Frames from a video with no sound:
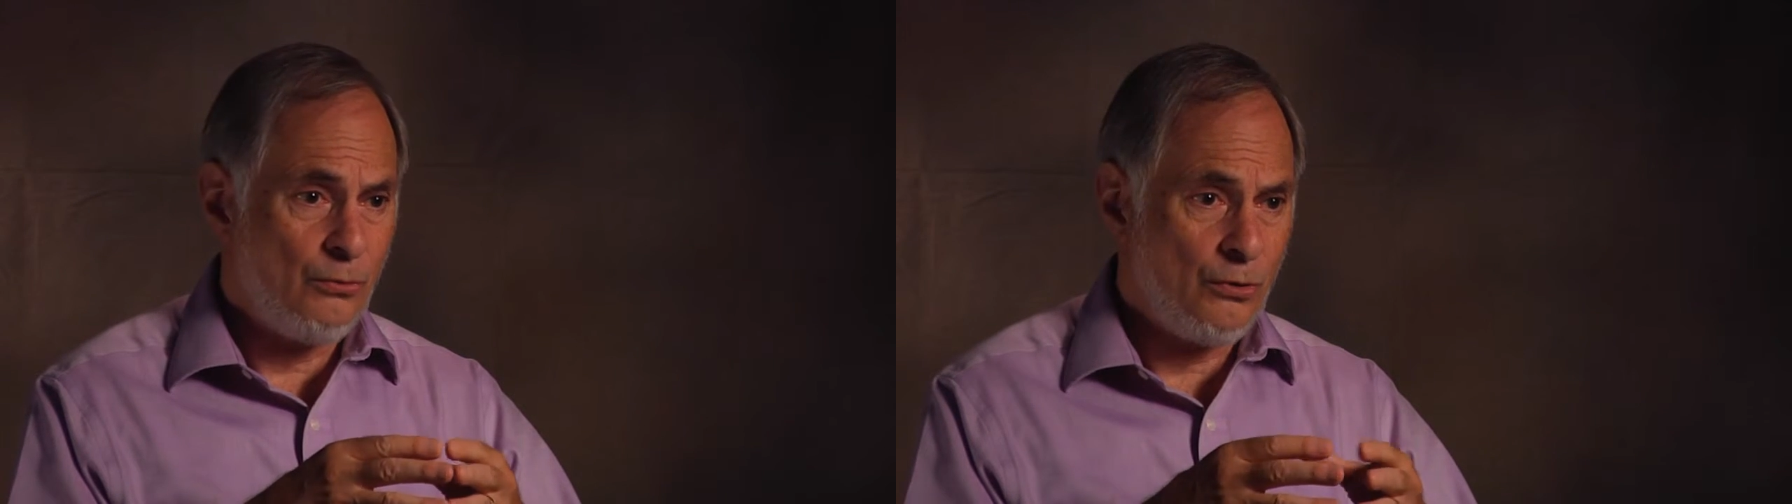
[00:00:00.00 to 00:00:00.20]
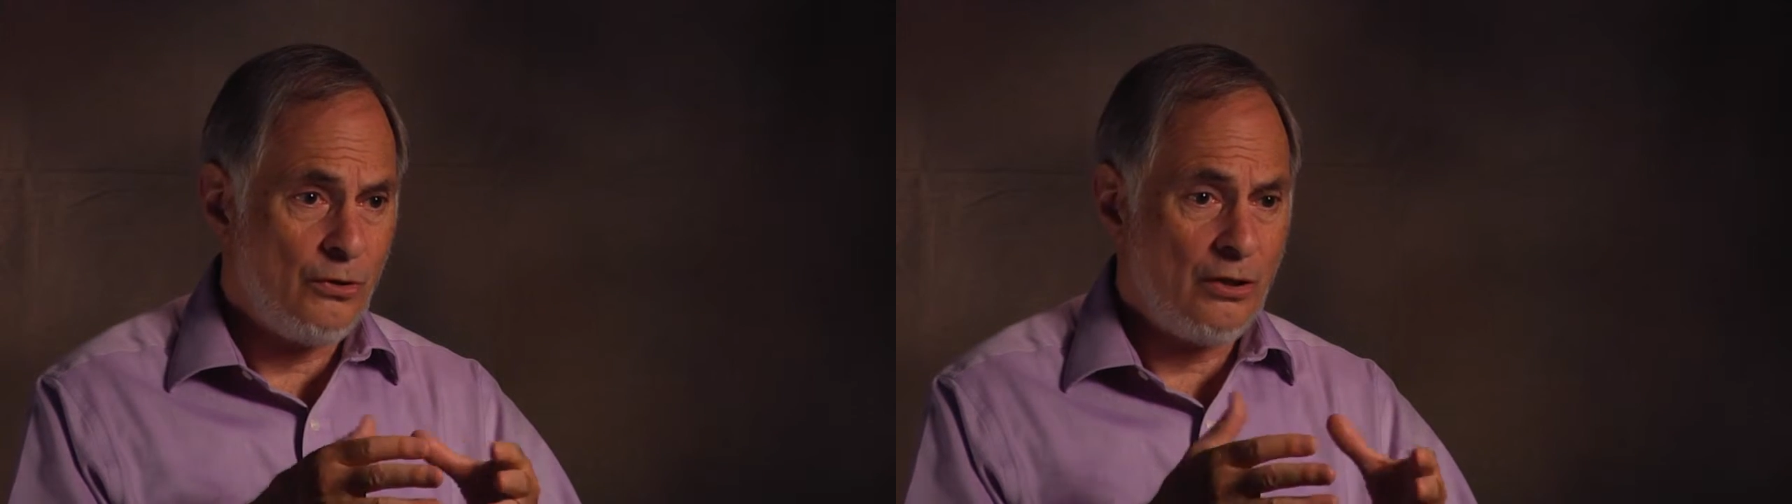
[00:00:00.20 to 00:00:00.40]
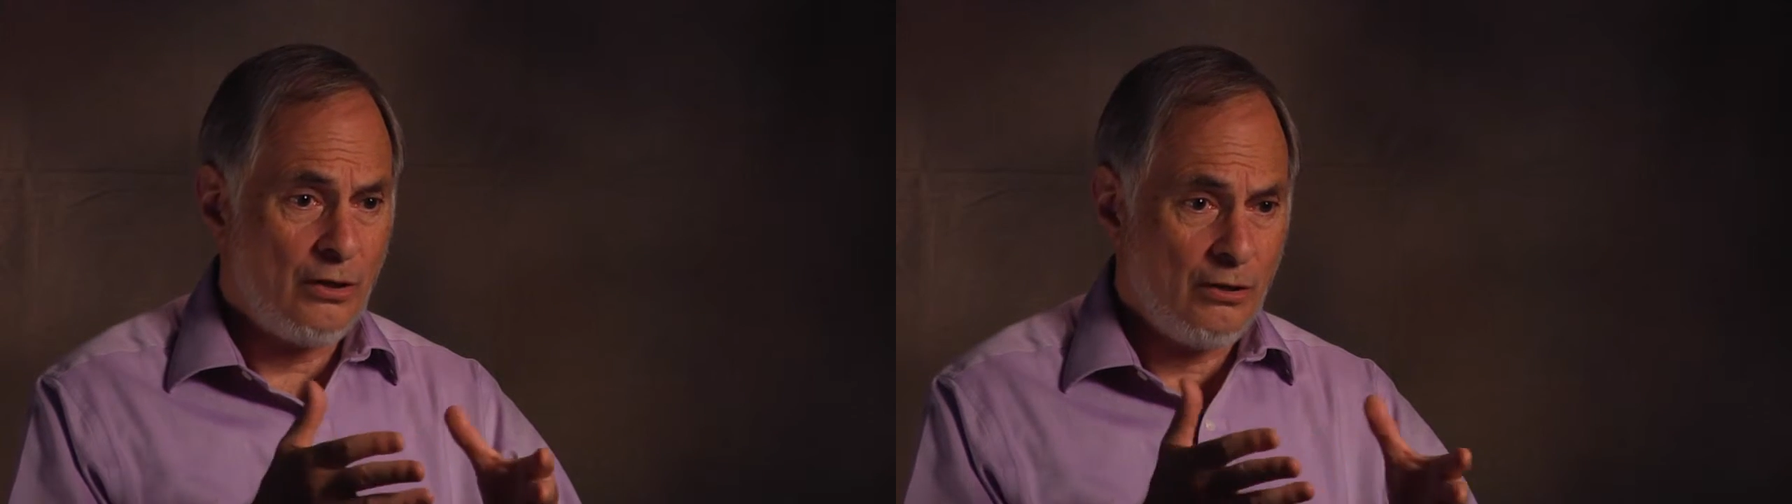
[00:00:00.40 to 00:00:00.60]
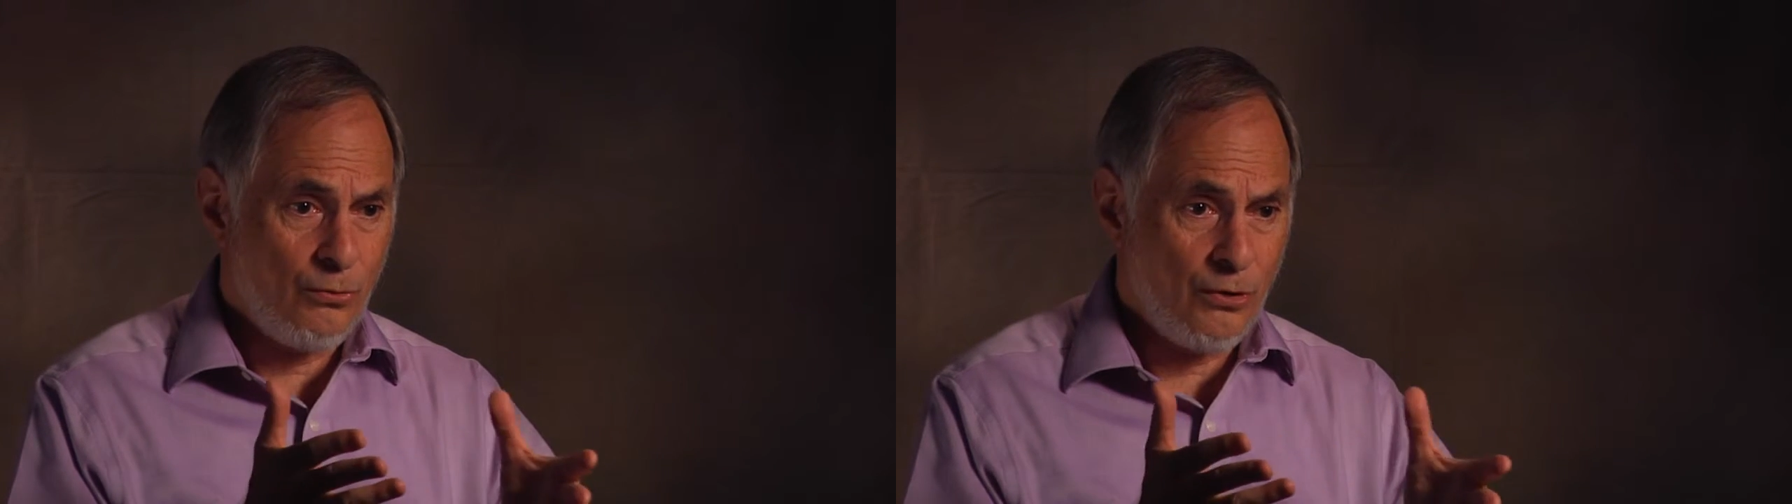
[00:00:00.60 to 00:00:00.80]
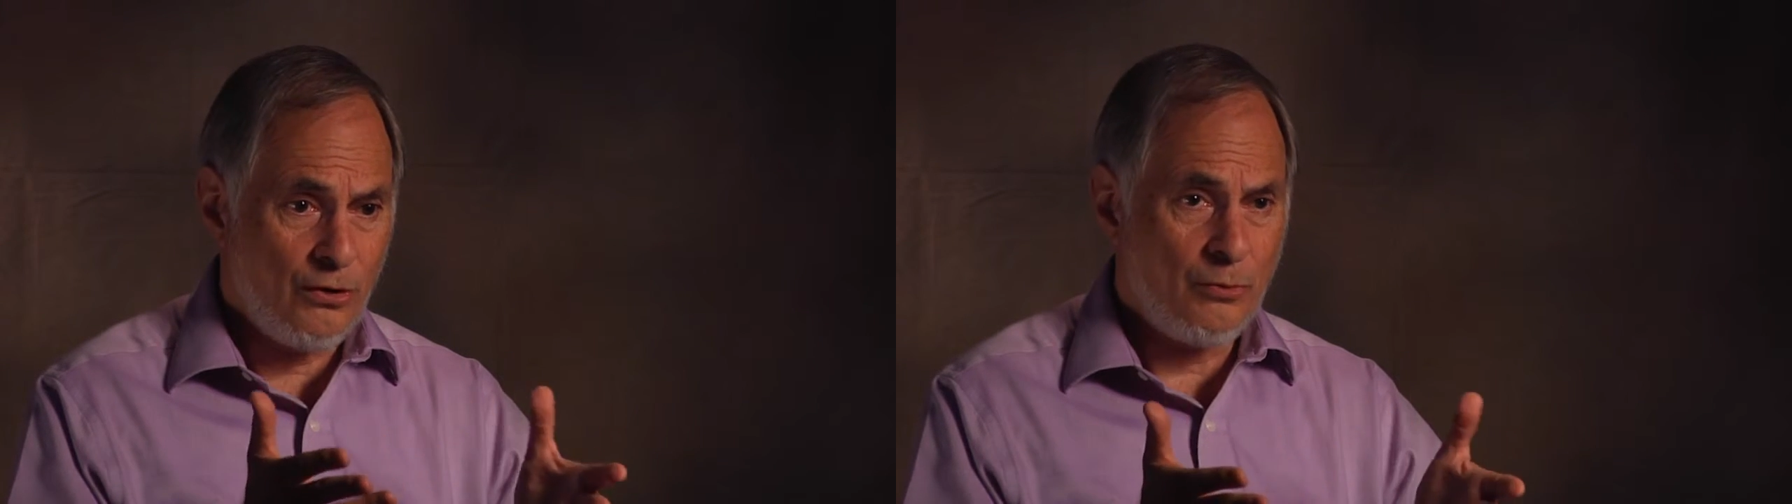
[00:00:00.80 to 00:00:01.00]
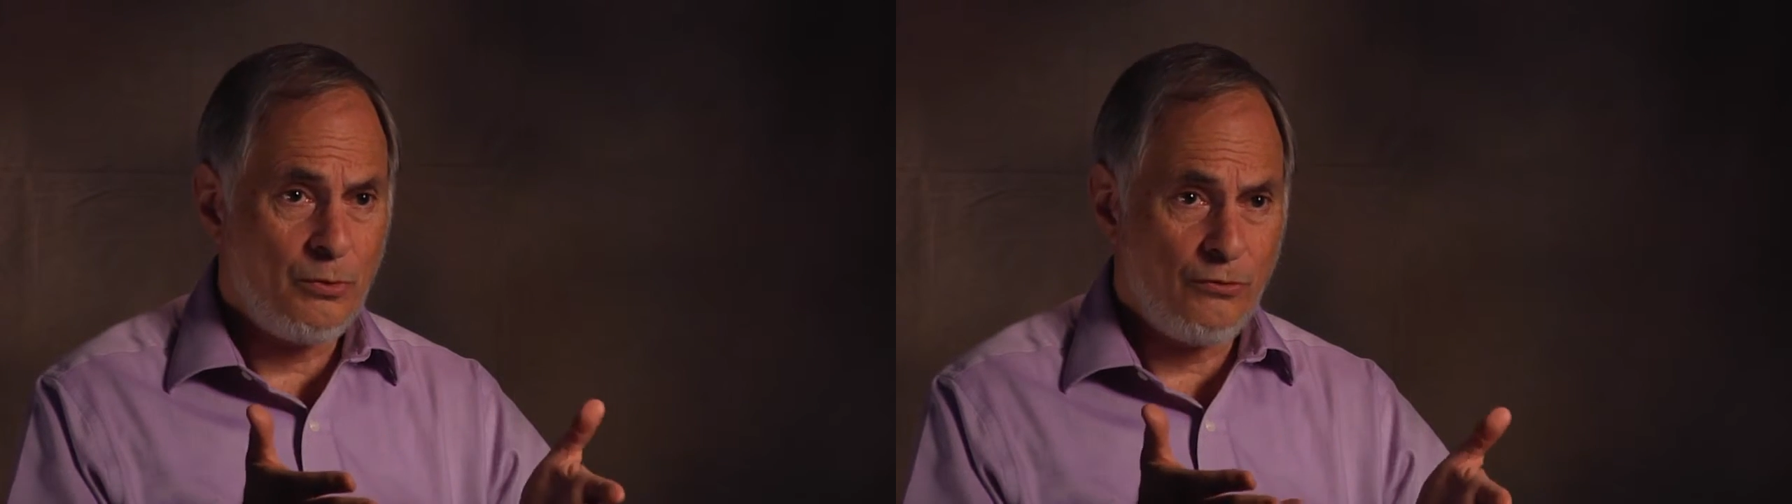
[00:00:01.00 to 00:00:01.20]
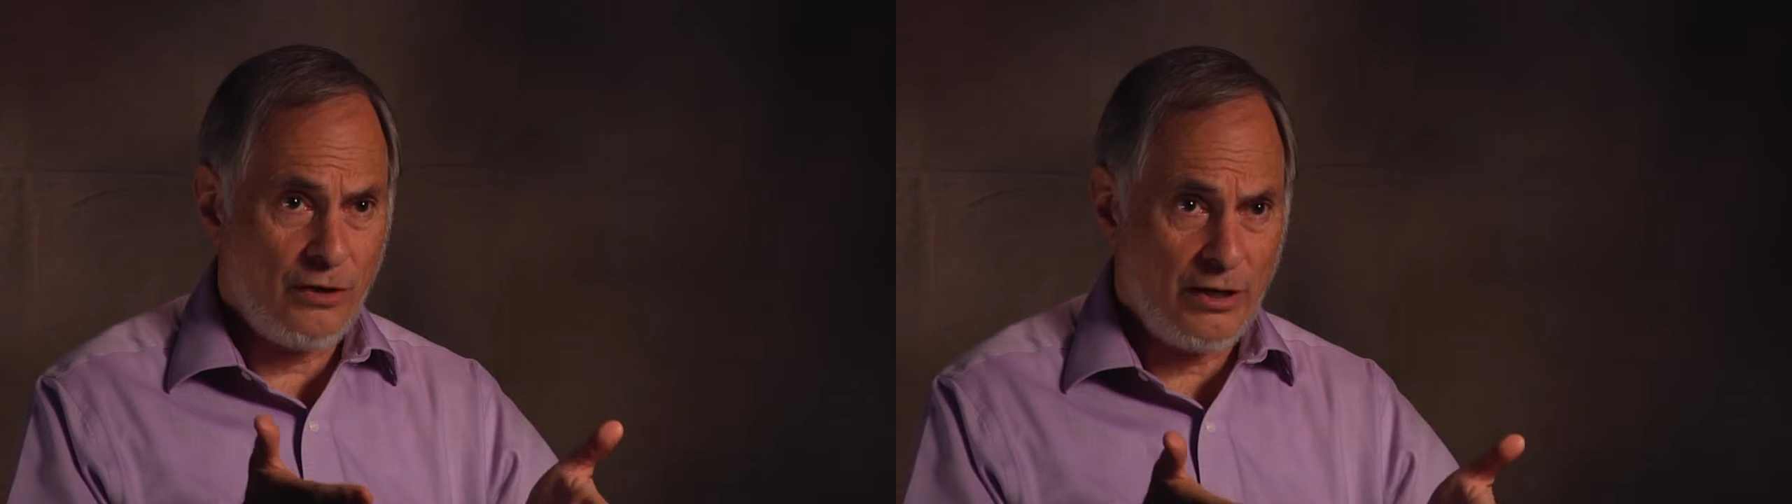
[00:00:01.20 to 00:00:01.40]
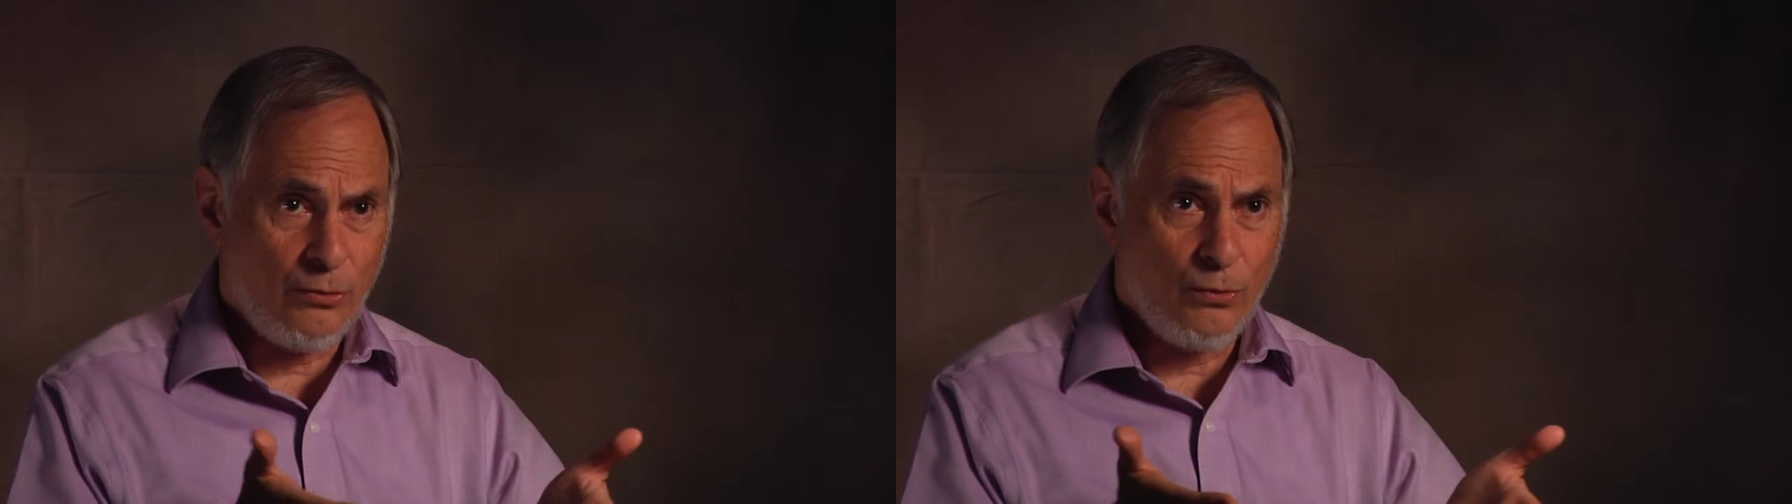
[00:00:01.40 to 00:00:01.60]
We're going to we're going to
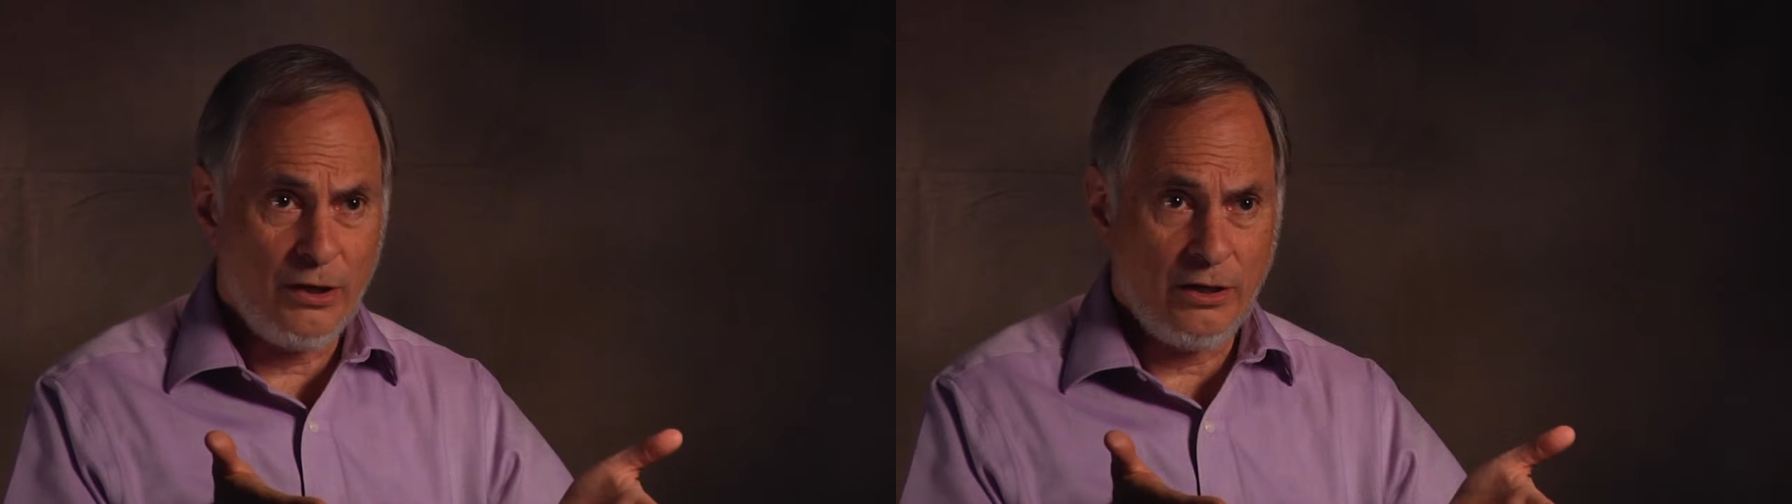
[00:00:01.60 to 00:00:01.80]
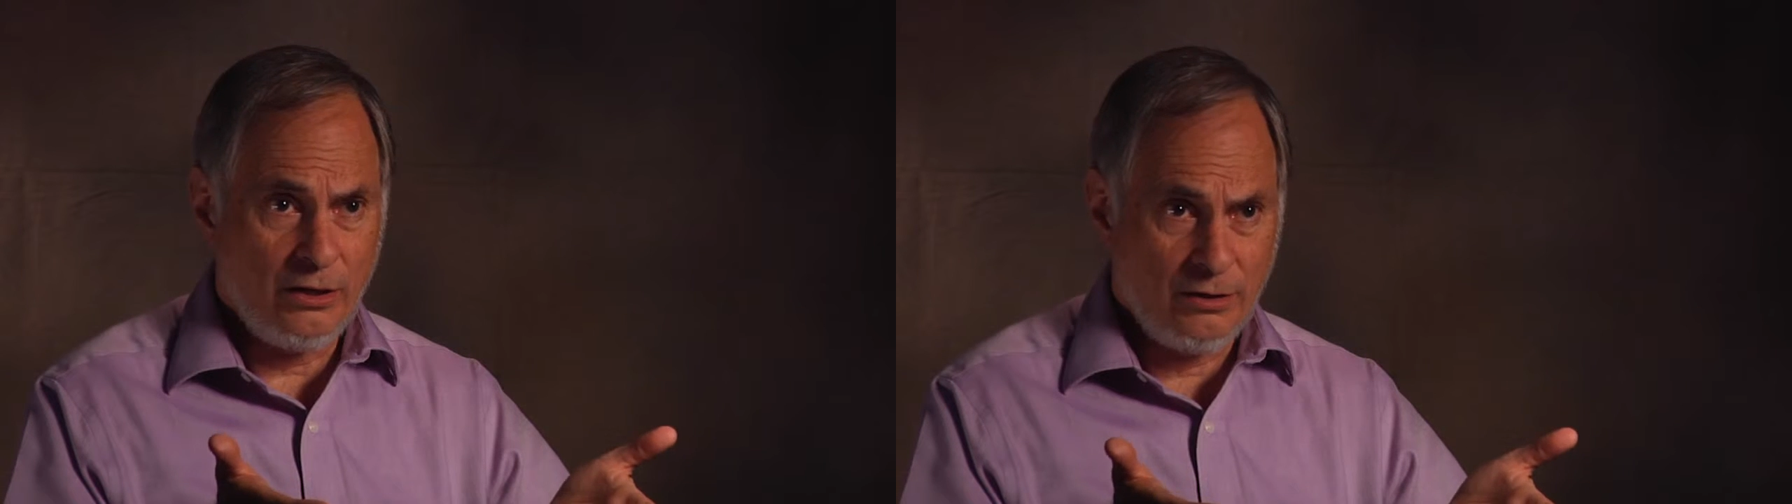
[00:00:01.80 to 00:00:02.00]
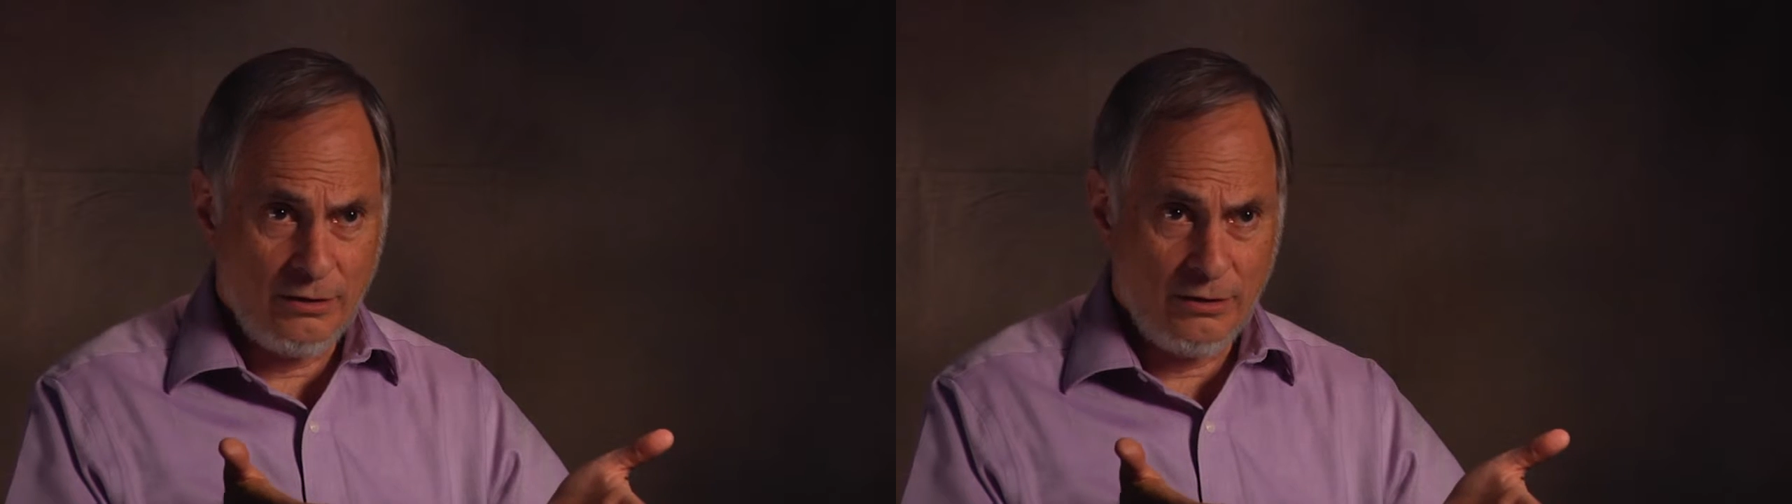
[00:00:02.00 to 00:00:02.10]
provide a way